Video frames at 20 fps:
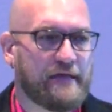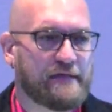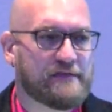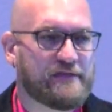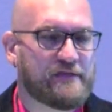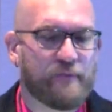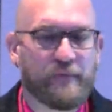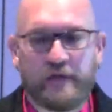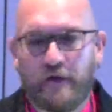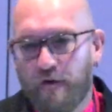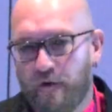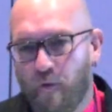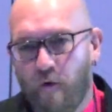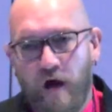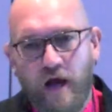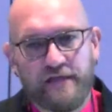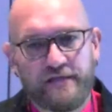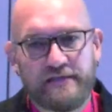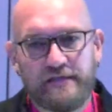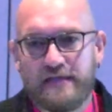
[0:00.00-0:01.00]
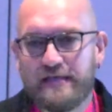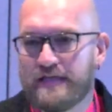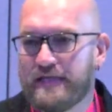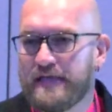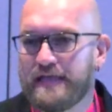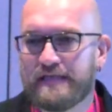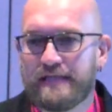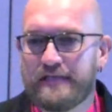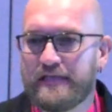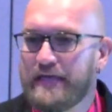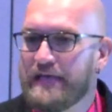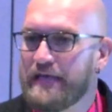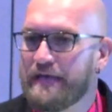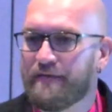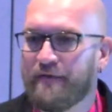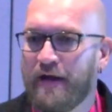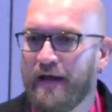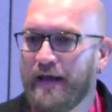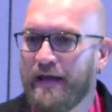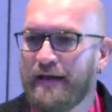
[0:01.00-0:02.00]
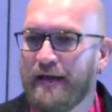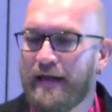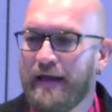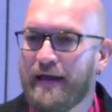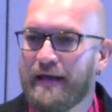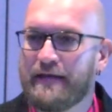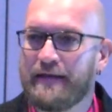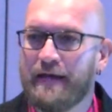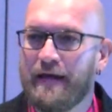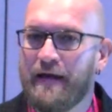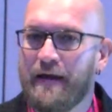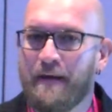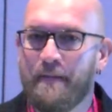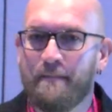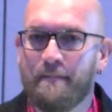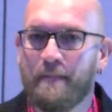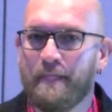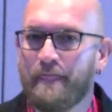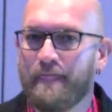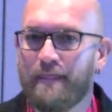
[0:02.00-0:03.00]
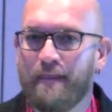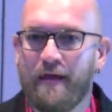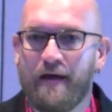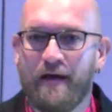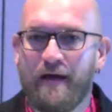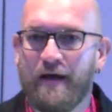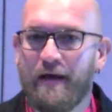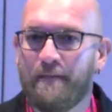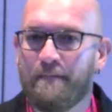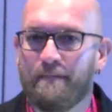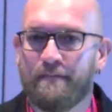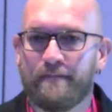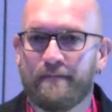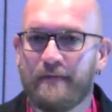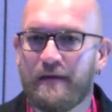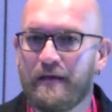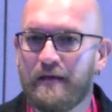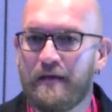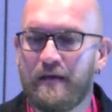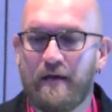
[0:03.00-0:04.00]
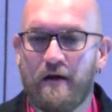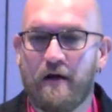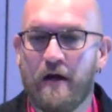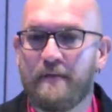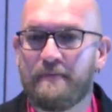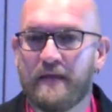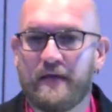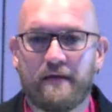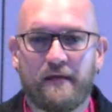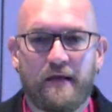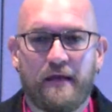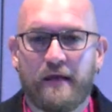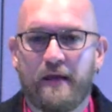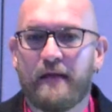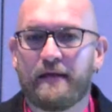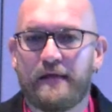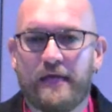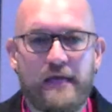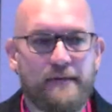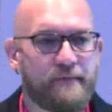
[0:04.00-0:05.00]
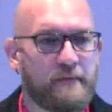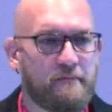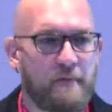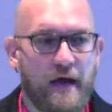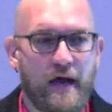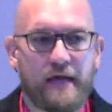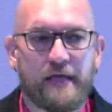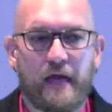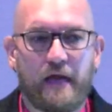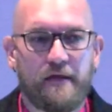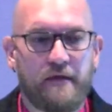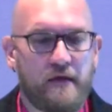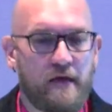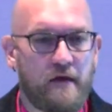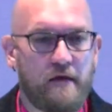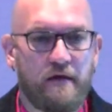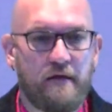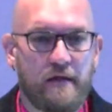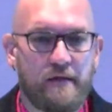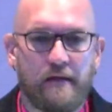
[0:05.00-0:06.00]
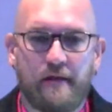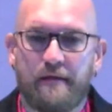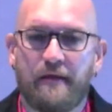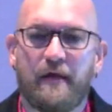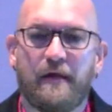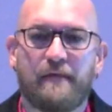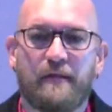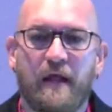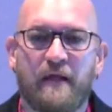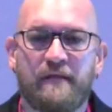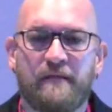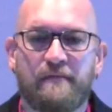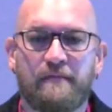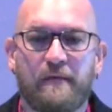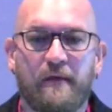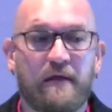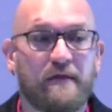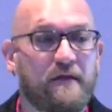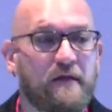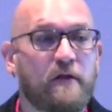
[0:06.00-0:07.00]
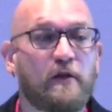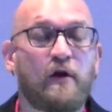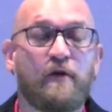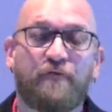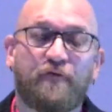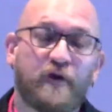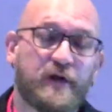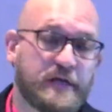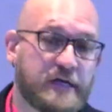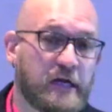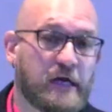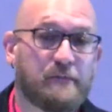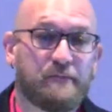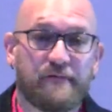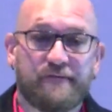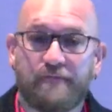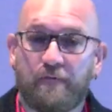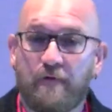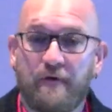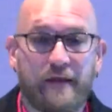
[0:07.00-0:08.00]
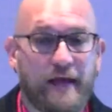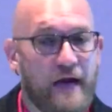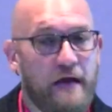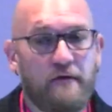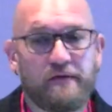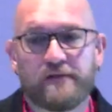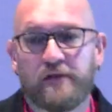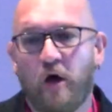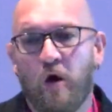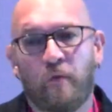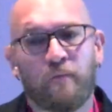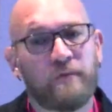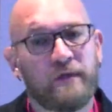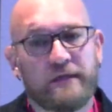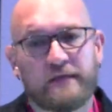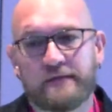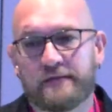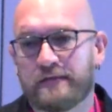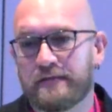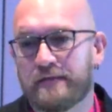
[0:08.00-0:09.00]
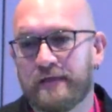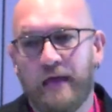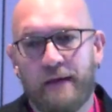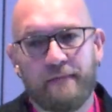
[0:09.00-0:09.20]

So we go to Washington, D.C., right? And you know, I mean, and keep in mind, you know, a little over a year before that, I was homeless.